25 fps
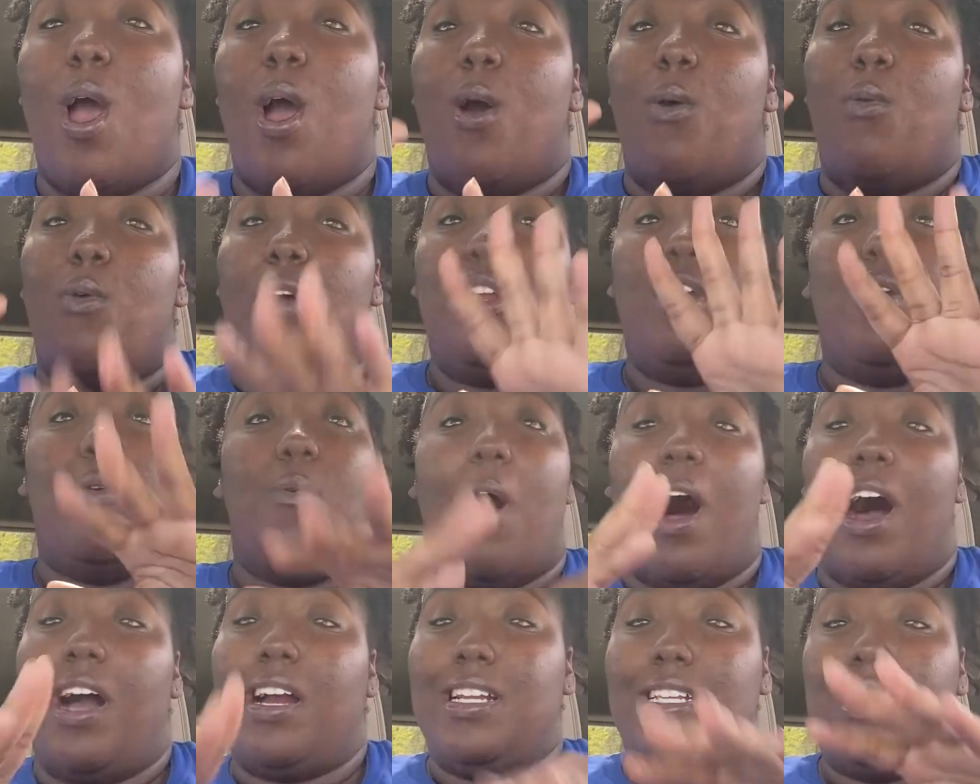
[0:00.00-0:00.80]
when you
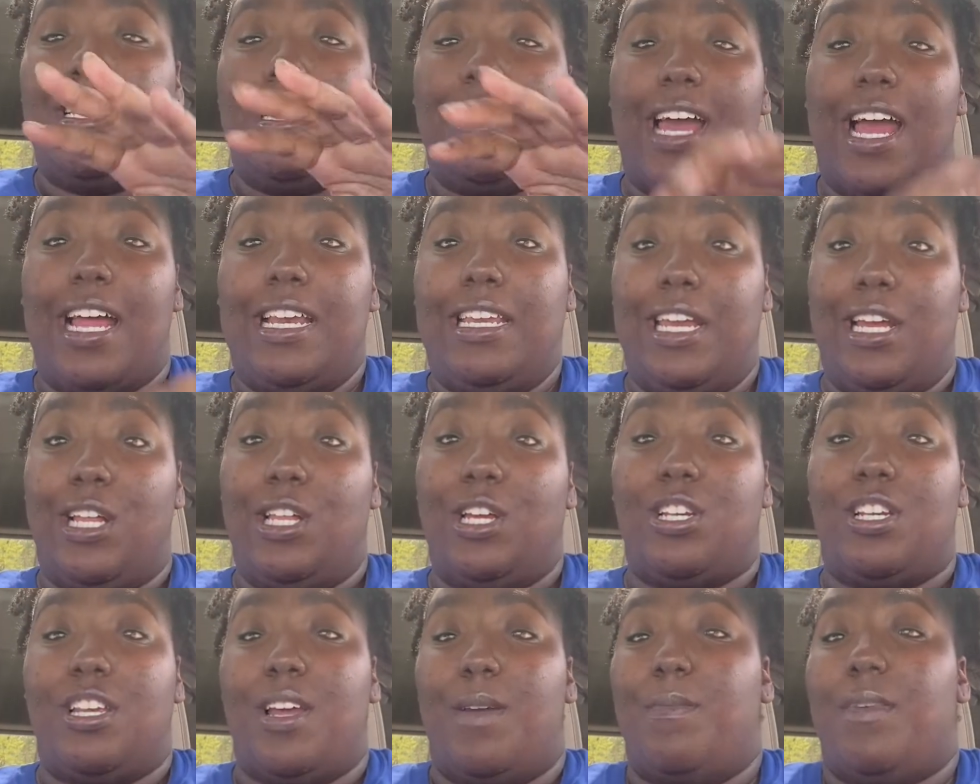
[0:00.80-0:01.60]
walk into that
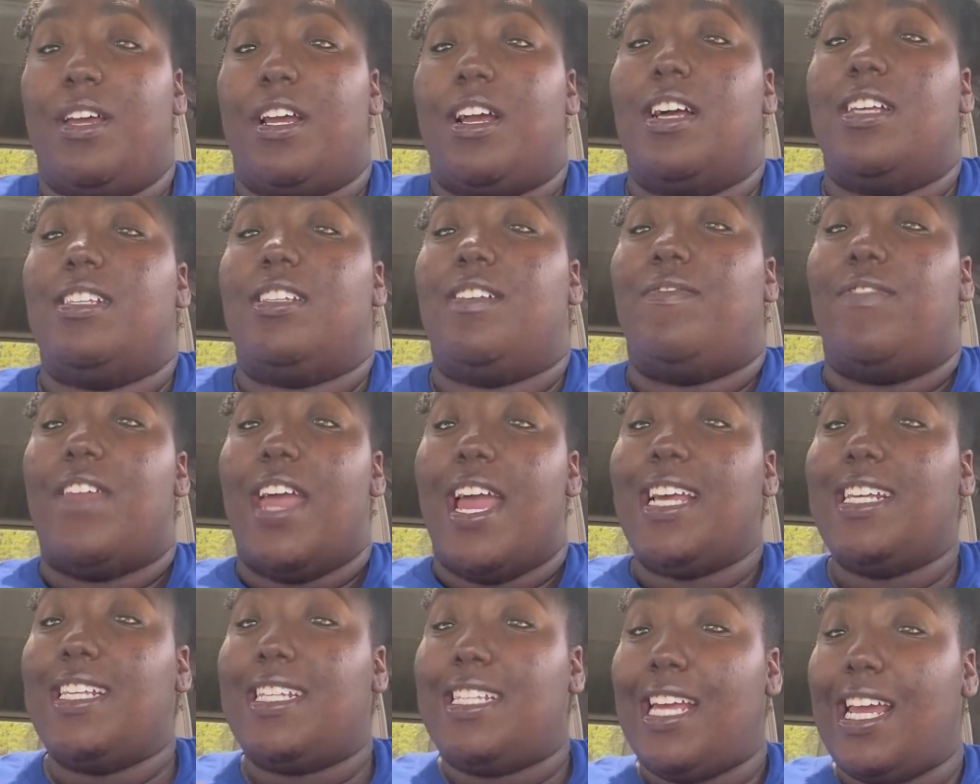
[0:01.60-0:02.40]
dealership, because if
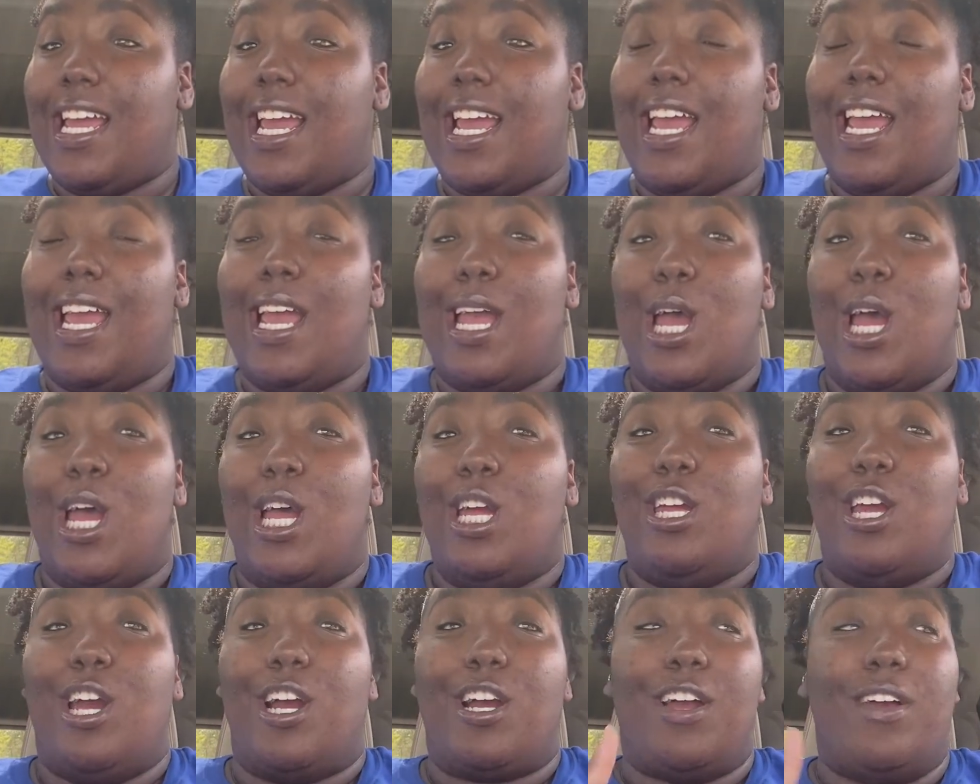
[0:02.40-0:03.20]
they see
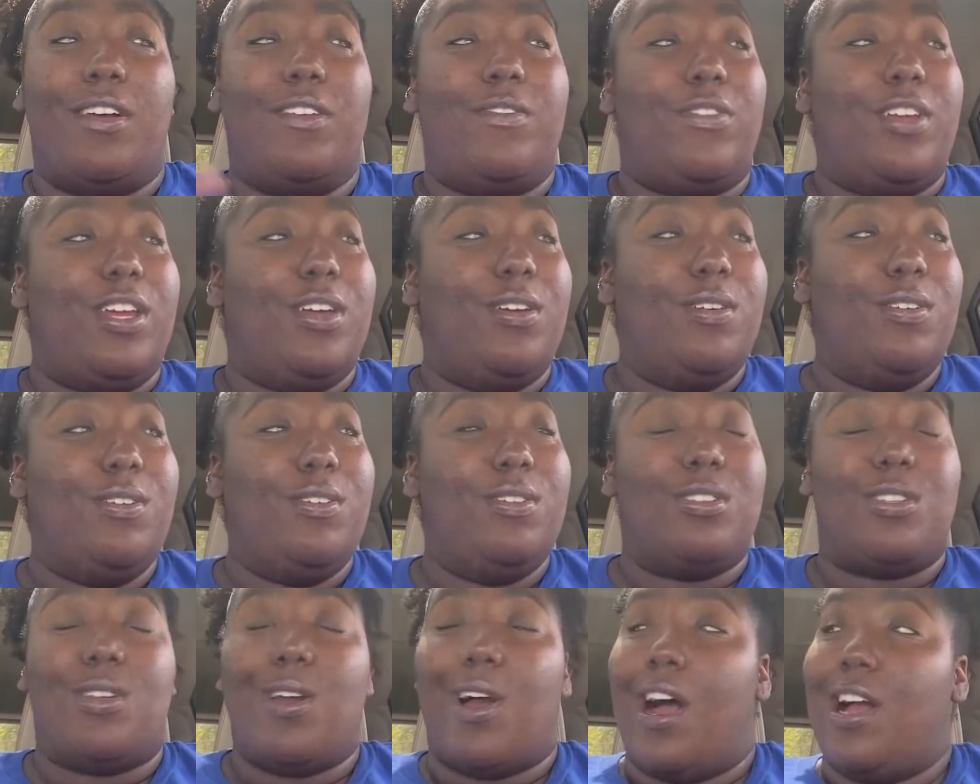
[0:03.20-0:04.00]
you're
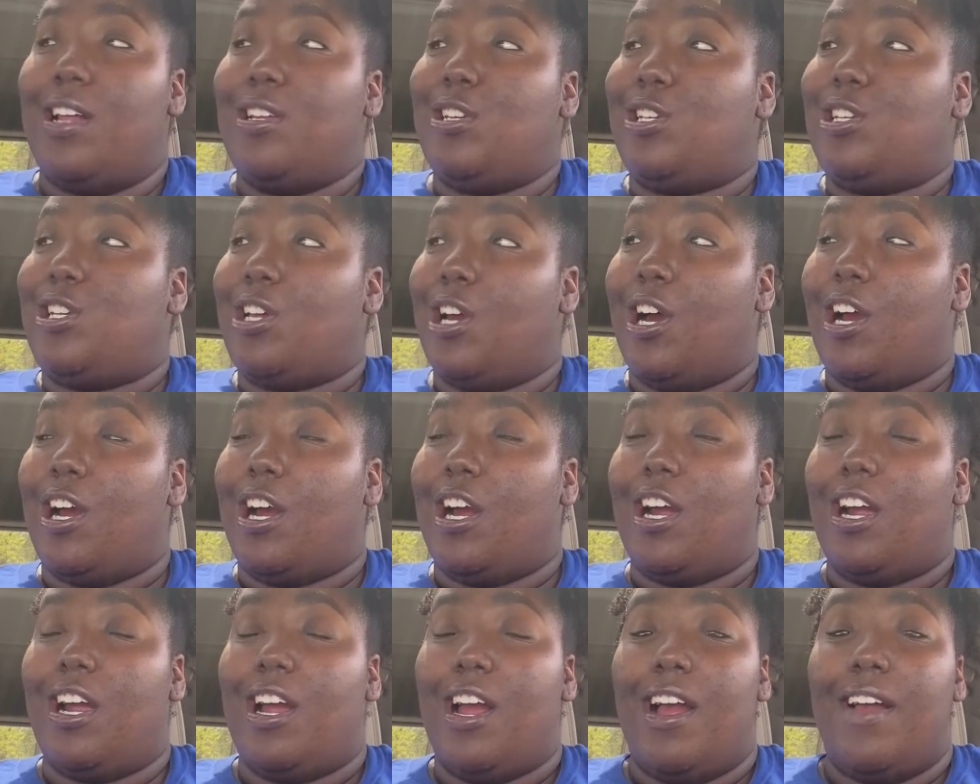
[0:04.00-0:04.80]
confused or
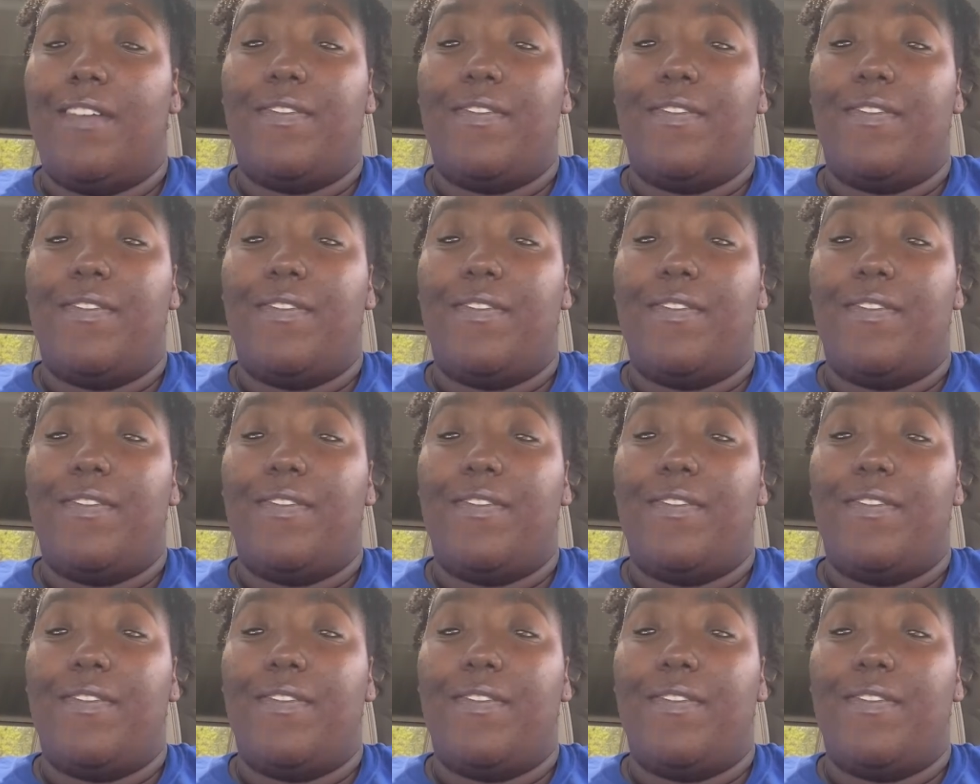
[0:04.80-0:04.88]
unsure,